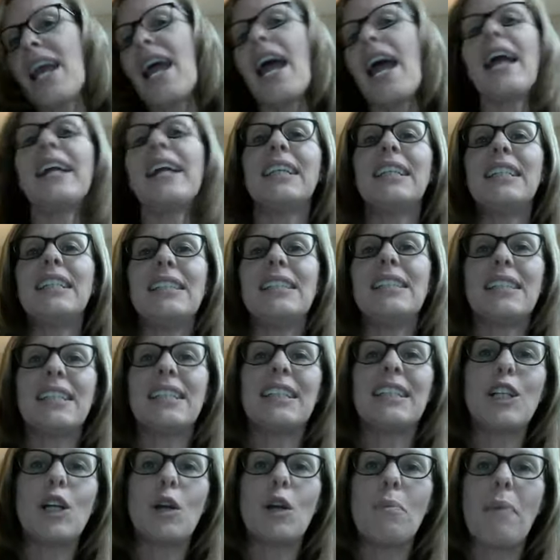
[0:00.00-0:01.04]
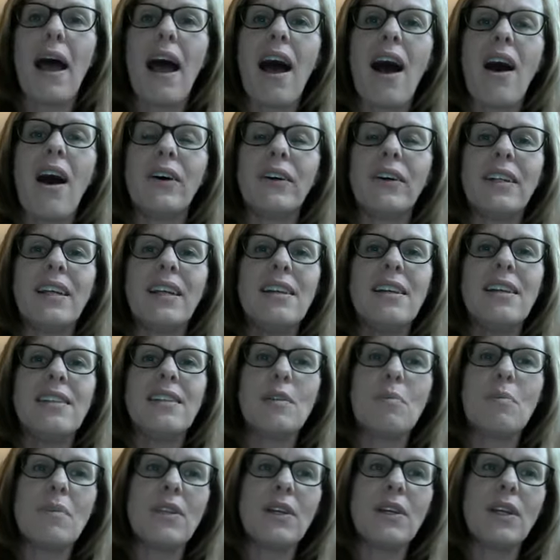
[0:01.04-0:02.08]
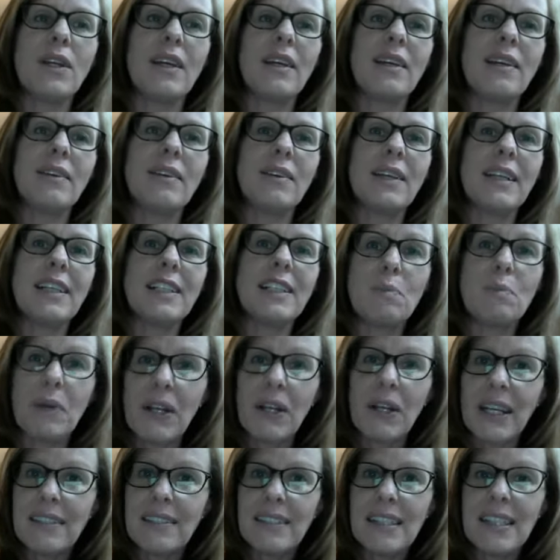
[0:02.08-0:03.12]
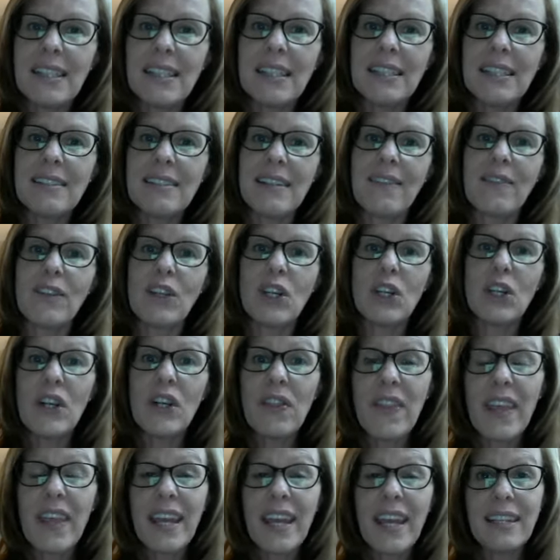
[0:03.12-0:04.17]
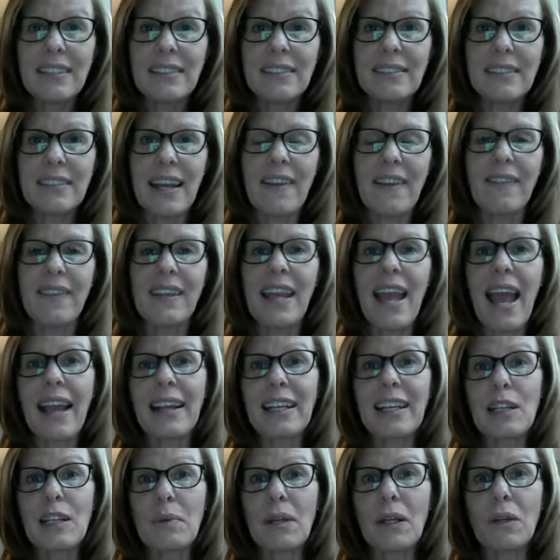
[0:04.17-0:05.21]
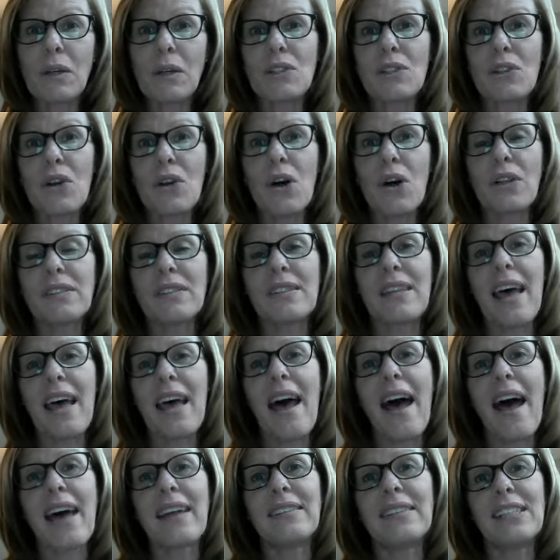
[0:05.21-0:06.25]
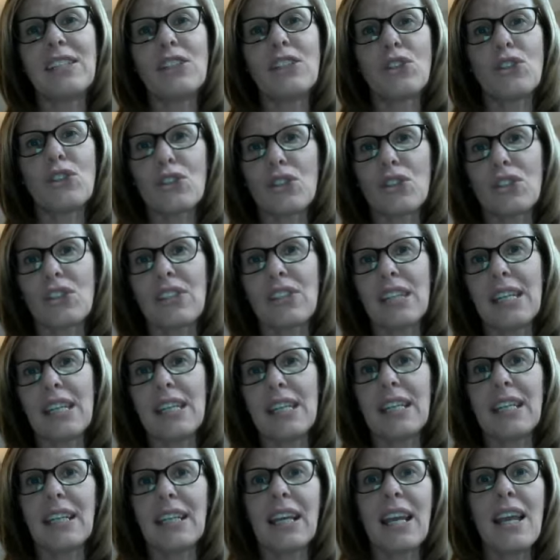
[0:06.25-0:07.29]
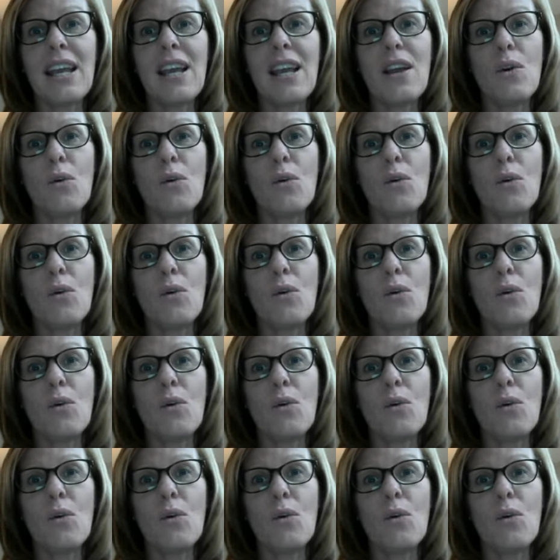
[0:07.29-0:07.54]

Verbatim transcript: and getting to hear about some of the experiences and the good things and the academic results that teachers are seeing